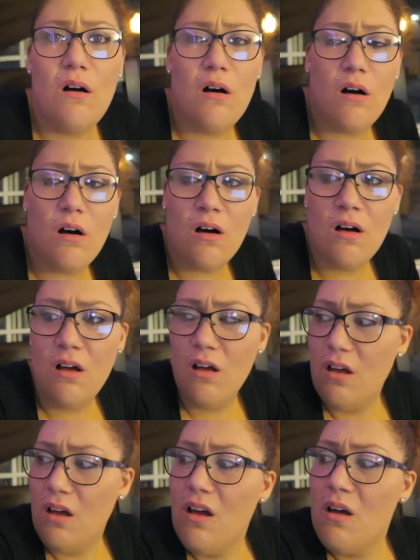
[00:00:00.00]
oh,
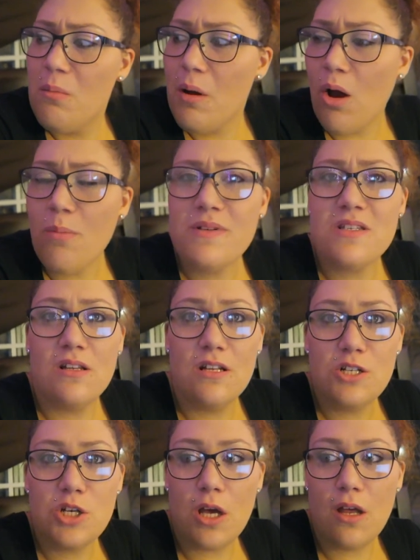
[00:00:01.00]
my arm is
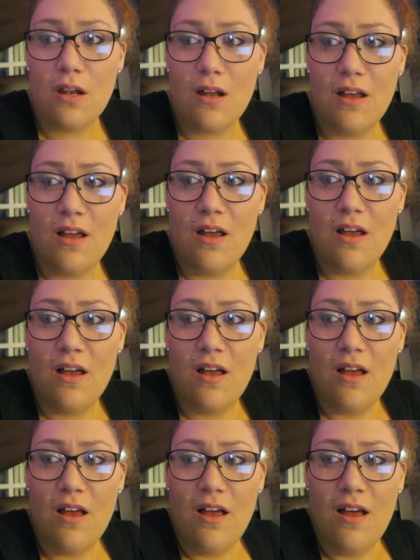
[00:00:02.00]
legit. You just did 2 videos
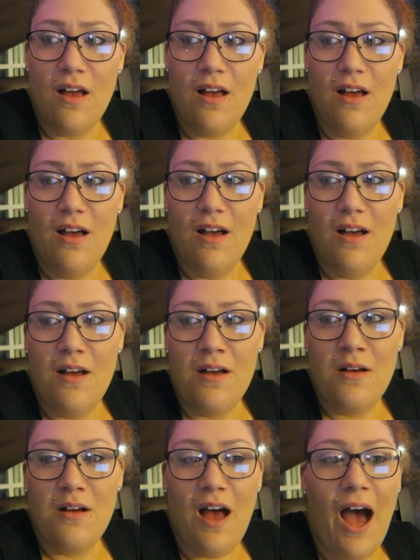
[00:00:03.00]
today. What the hell are you talking
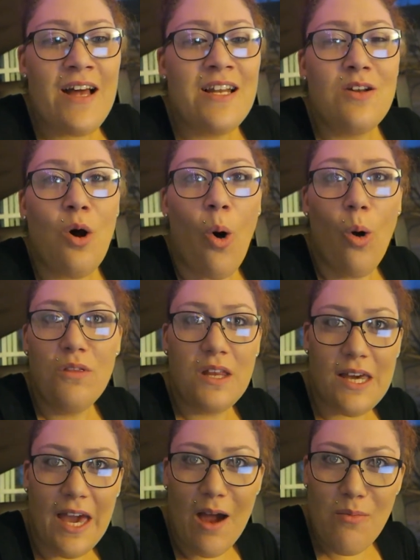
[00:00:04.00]
about? I didn't hold
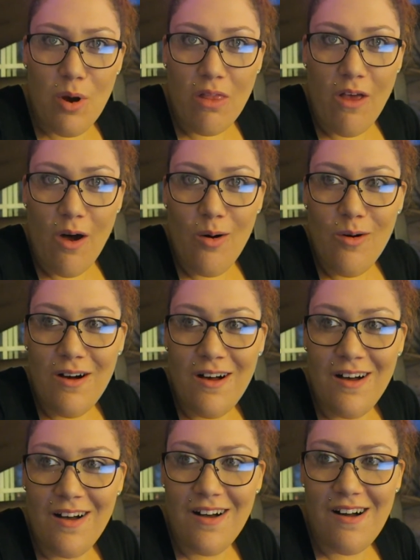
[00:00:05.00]
the camera though. I
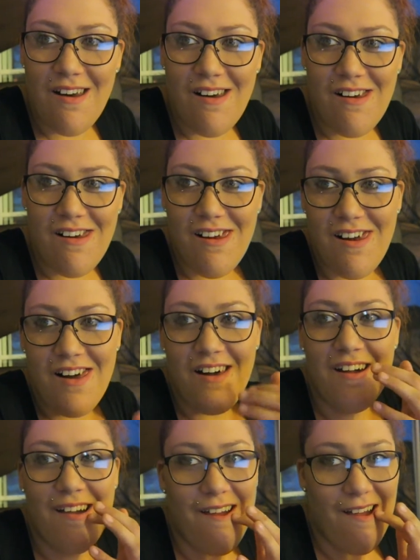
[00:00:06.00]
haven't vlogged in
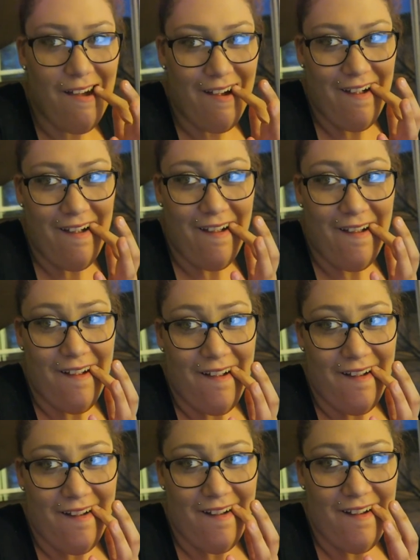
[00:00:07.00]
so long. It's been
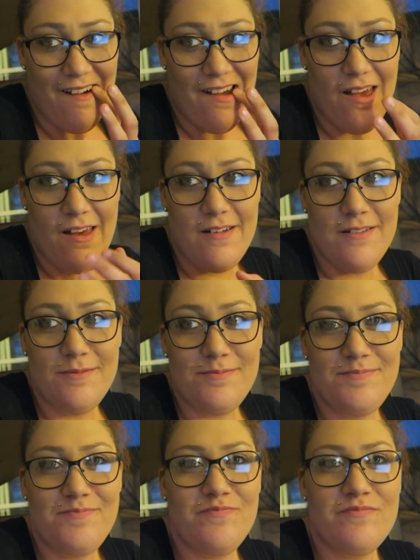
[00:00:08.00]
like 3 hours.